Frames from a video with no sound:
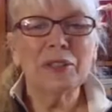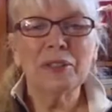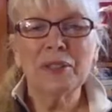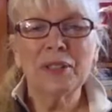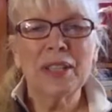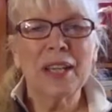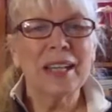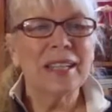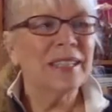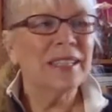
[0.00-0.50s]
who
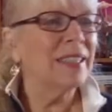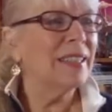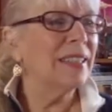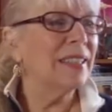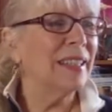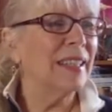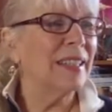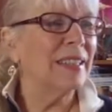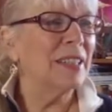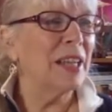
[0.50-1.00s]
says
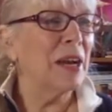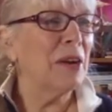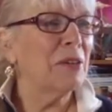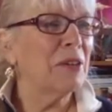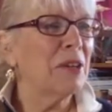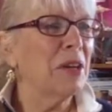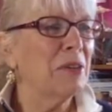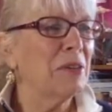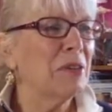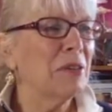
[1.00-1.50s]
that
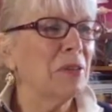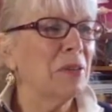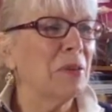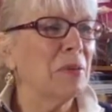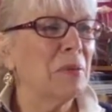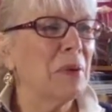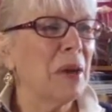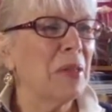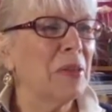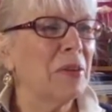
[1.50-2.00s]
down under, the
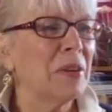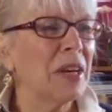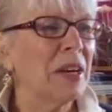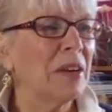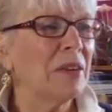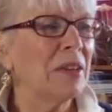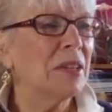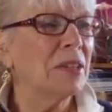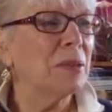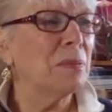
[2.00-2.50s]
weather
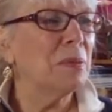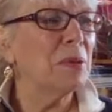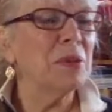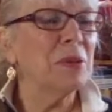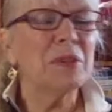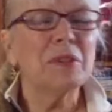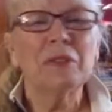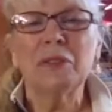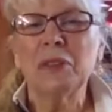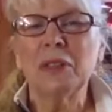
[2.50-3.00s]
here is
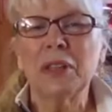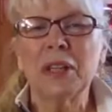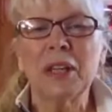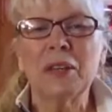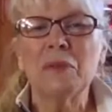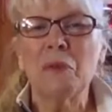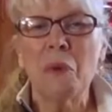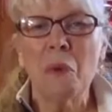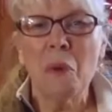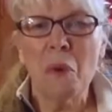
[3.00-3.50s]
beautiful
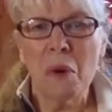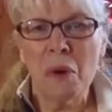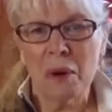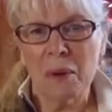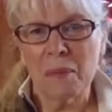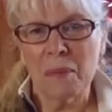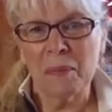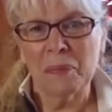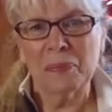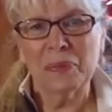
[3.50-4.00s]
and
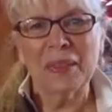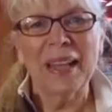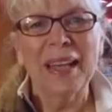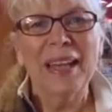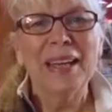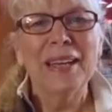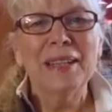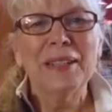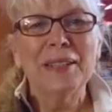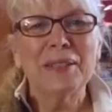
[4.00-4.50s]
warm.
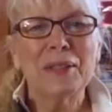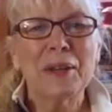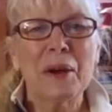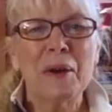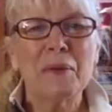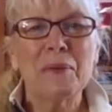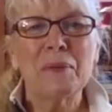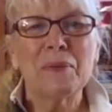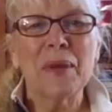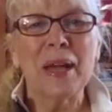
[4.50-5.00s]

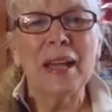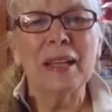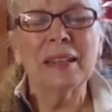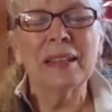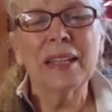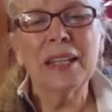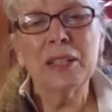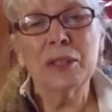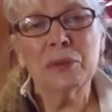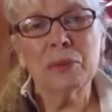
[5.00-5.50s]
So at
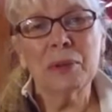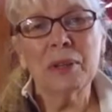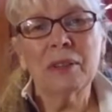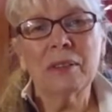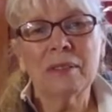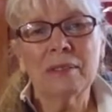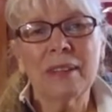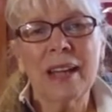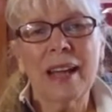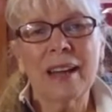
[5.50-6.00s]
least
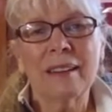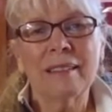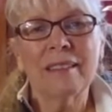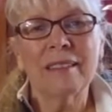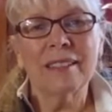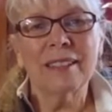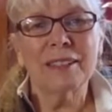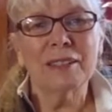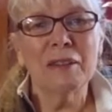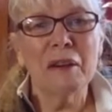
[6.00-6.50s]
we're out of
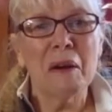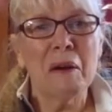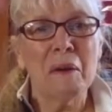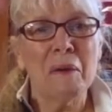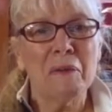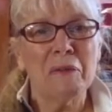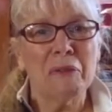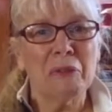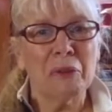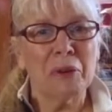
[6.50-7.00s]
the
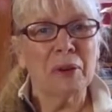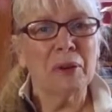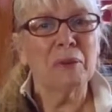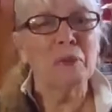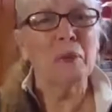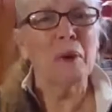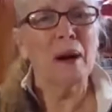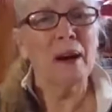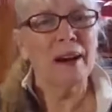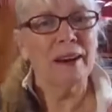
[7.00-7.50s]
snow for a
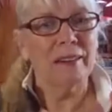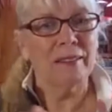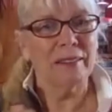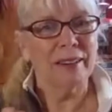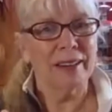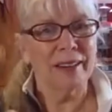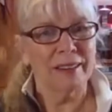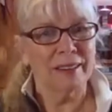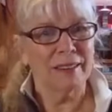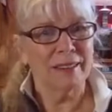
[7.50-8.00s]
while
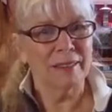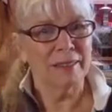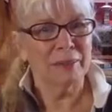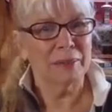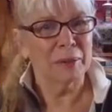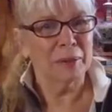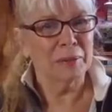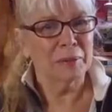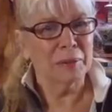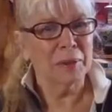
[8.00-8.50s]
here.
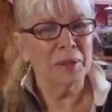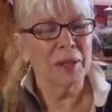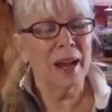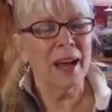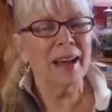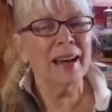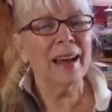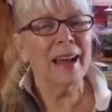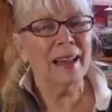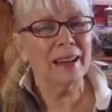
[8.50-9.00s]
We're
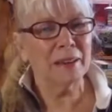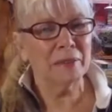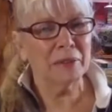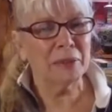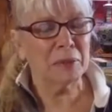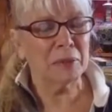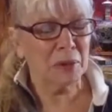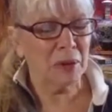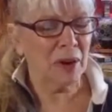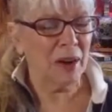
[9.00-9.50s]
not out of
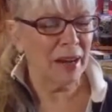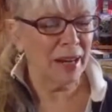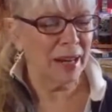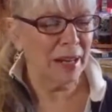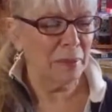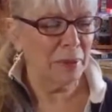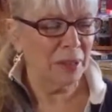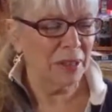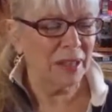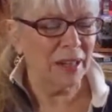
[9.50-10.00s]
it where I
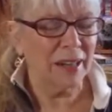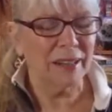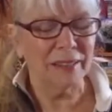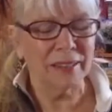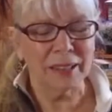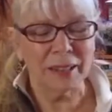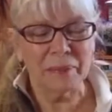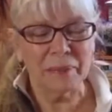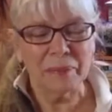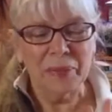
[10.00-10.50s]
am
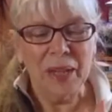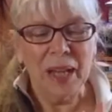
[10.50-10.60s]
entirely.